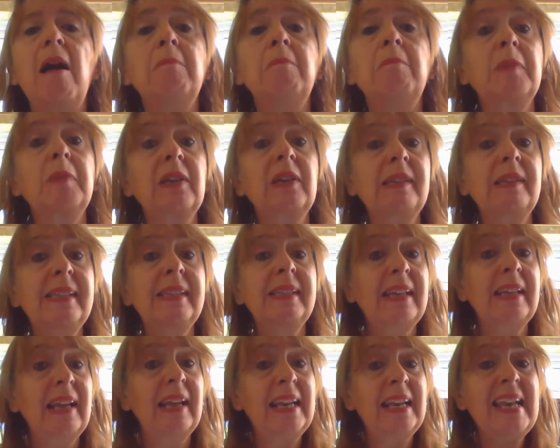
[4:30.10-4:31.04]
Because
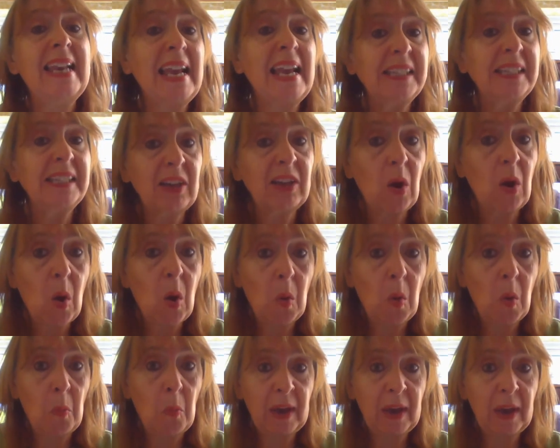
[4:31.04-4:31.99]
later
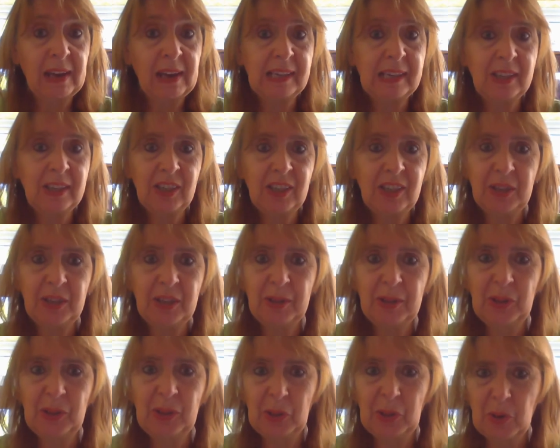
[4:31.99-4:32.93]
on we're going to do the
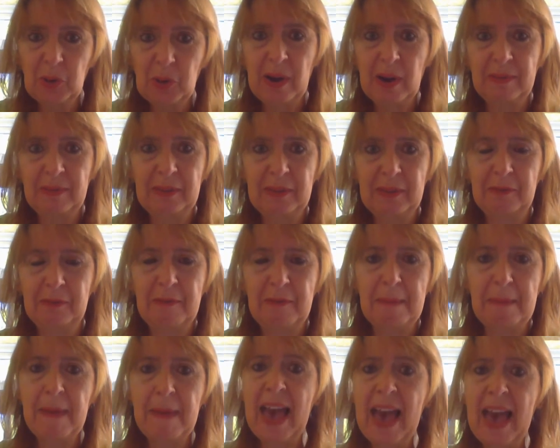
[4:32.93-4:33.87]
story of the
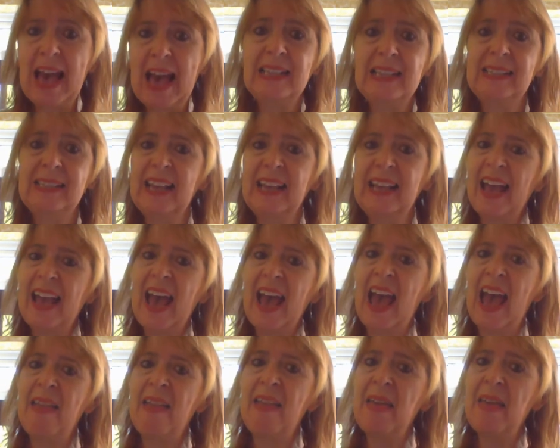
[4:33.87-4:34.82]
3 bears.
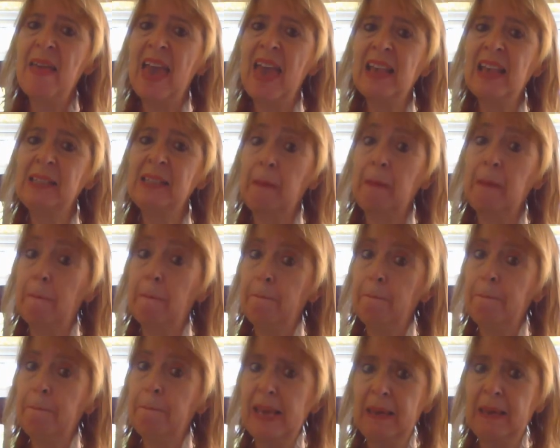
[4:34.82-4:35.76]
And there's
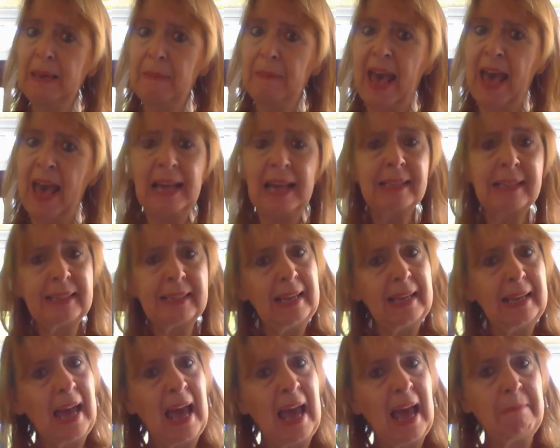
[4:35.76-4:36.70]
big bears
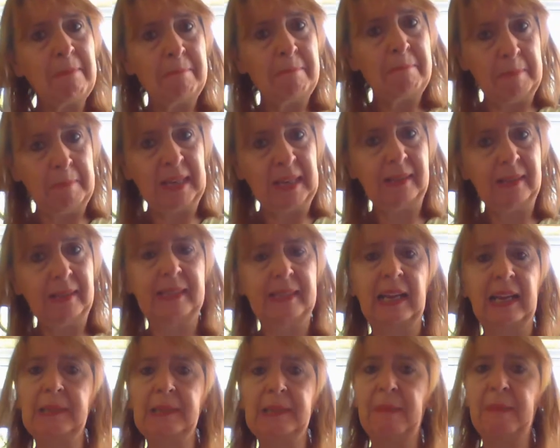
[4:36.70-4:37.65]
and
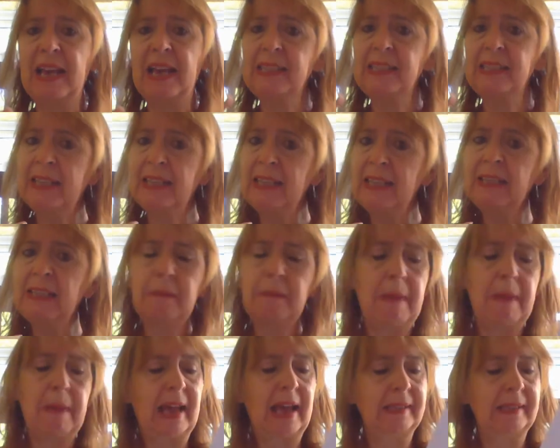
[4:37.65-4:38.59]
middle-sized bears and little
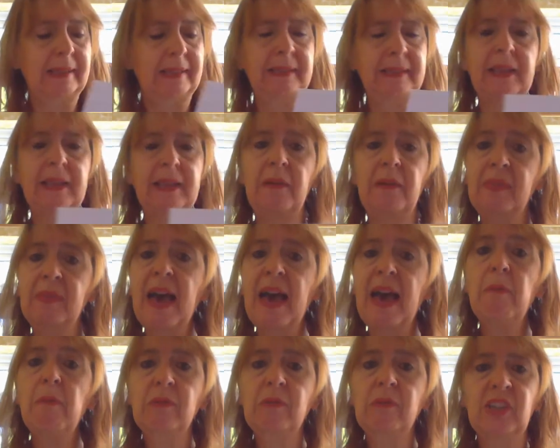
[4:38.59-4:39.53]
bears. So
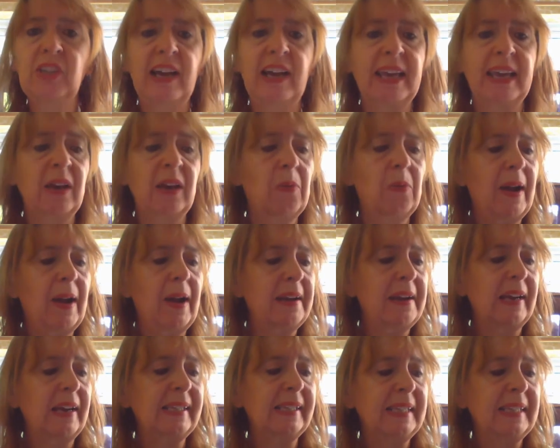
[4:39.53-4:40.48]
that will tie in quite
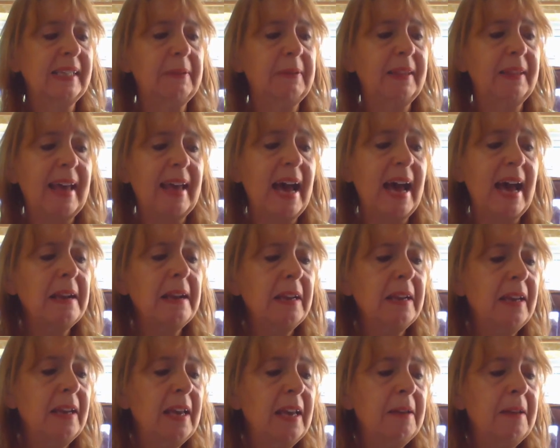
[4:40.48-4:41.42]
nicely with that.
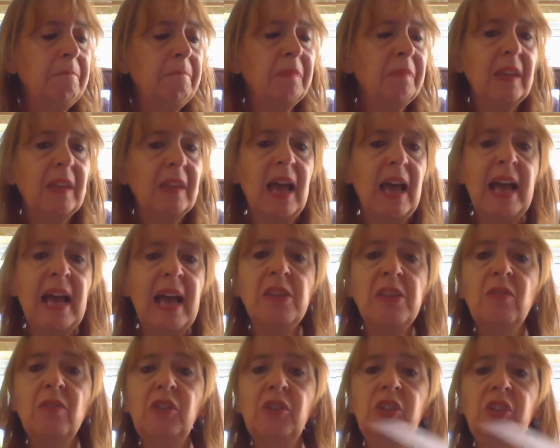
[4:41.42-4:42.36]
And
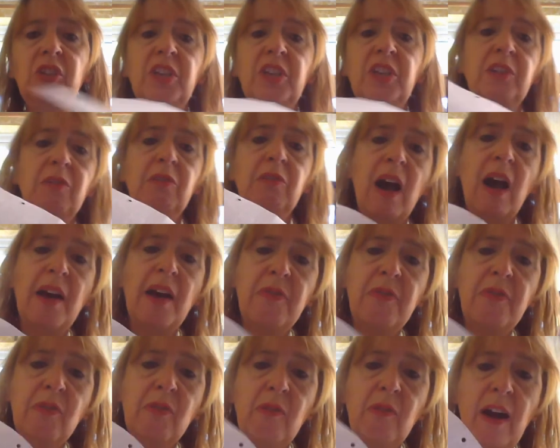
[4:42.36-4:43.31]
you could do
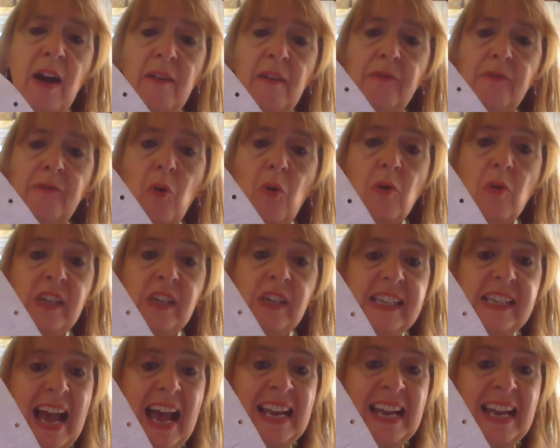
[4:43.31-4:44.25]
either a graph or a
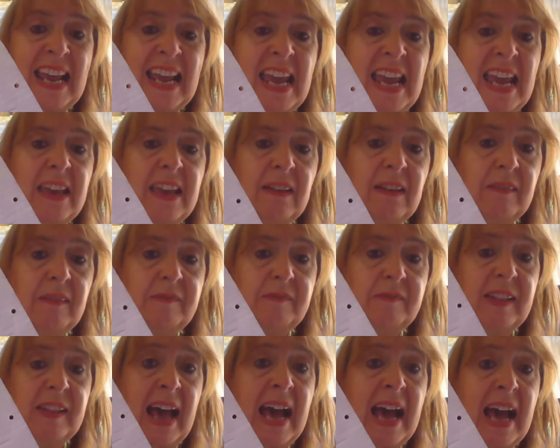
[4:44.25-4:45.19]
tally
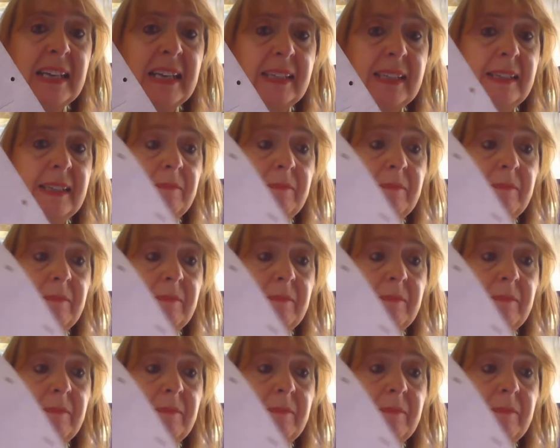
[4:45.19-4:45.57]
for that.